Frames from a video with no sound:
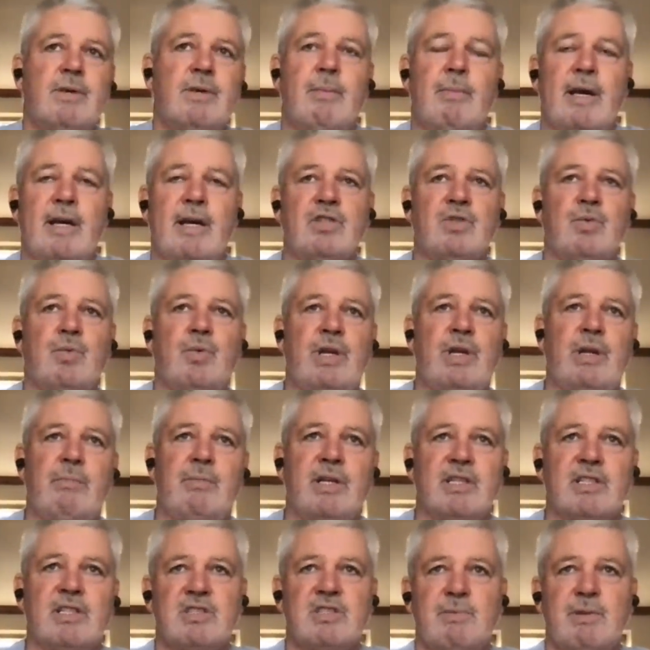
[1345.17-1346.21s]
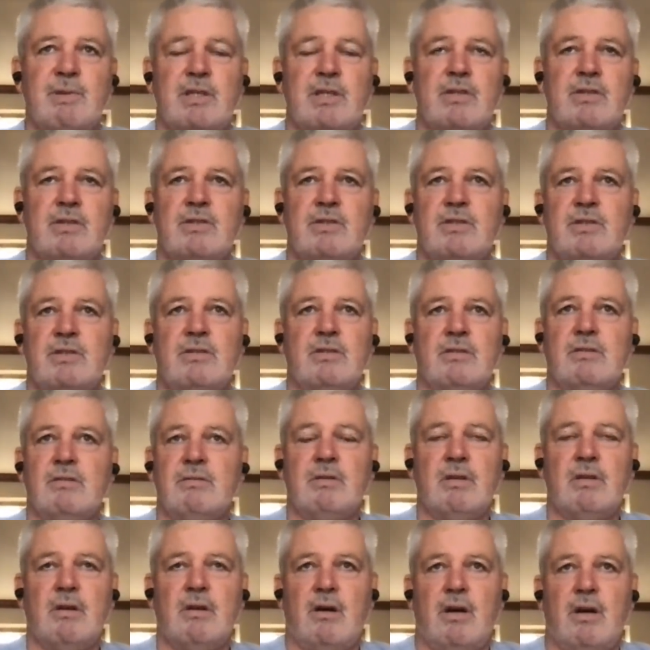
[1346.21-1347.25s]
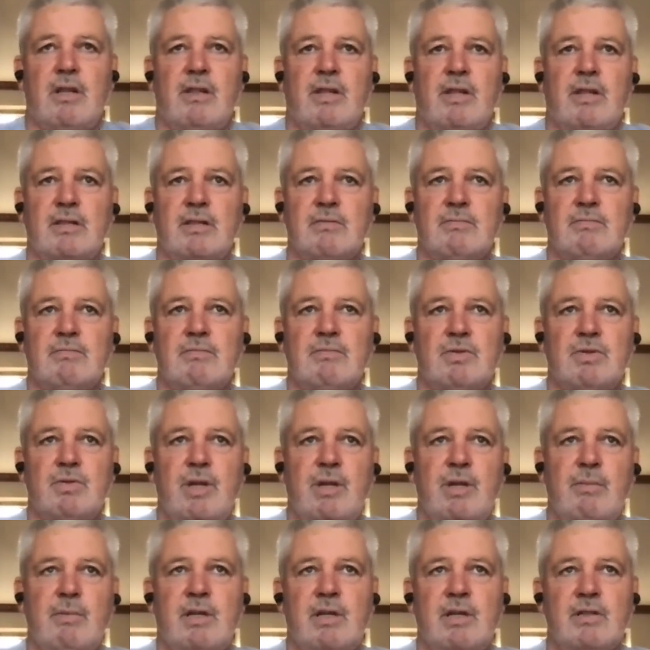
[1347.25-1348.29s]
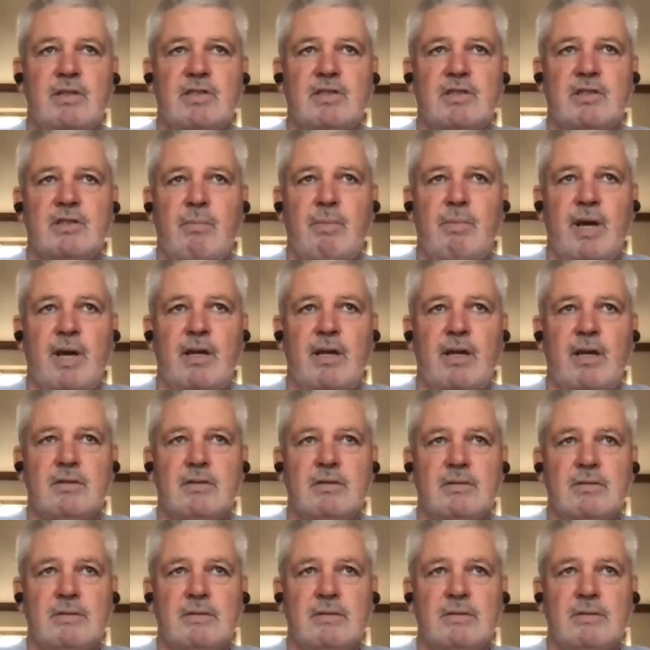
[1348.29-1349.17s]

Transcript: about twenty minutes, because I think twenty minutes is about